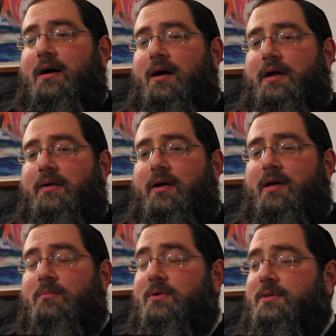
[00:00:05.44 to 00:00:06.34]
here on
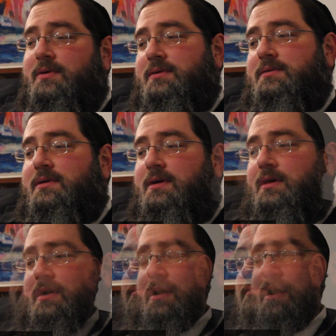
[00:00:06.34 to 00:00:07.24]
Elmwood.
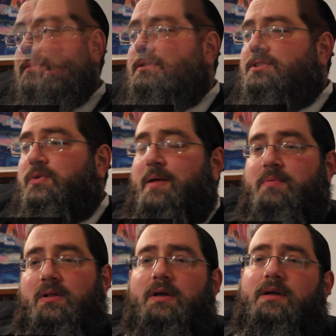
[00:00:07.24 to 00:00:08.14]
It's a great
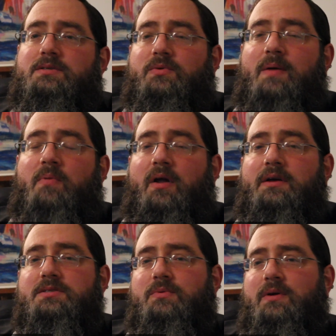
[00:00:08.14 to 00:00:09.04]
building. It's a great part of
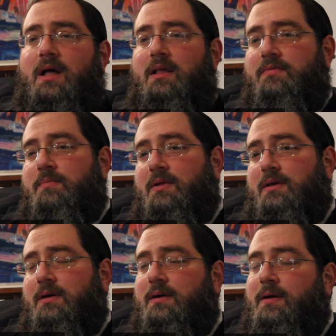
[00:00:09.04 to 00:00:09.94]
history. I love the
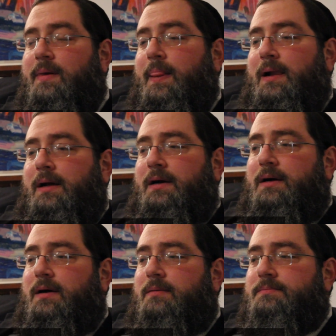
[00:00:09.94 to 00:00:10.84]
building.
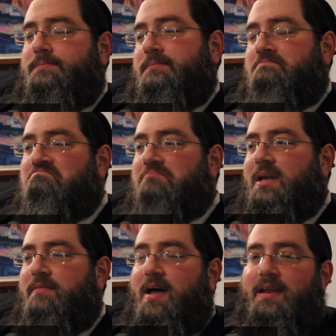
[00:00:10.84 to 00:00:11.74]
I
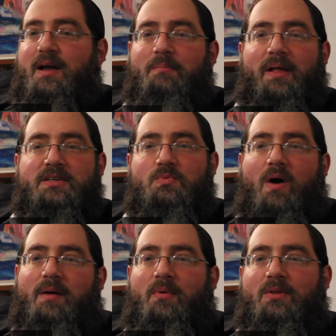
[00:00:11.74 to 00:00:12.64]
never had any complaints why
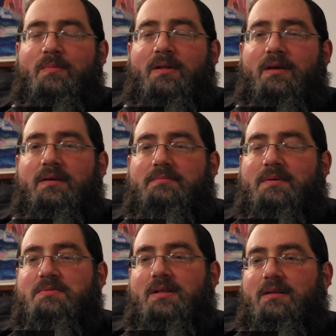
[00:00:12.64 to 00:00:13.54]
I bought the building. I'm
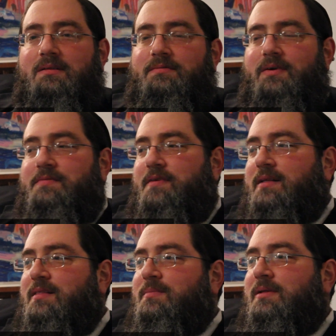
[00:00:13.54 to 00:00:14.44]
still very fond
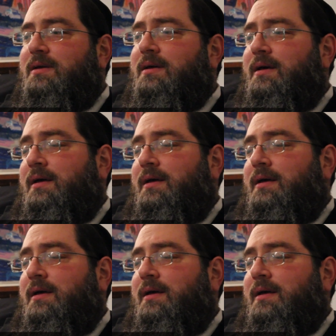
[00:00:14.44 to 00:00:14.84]
of the building.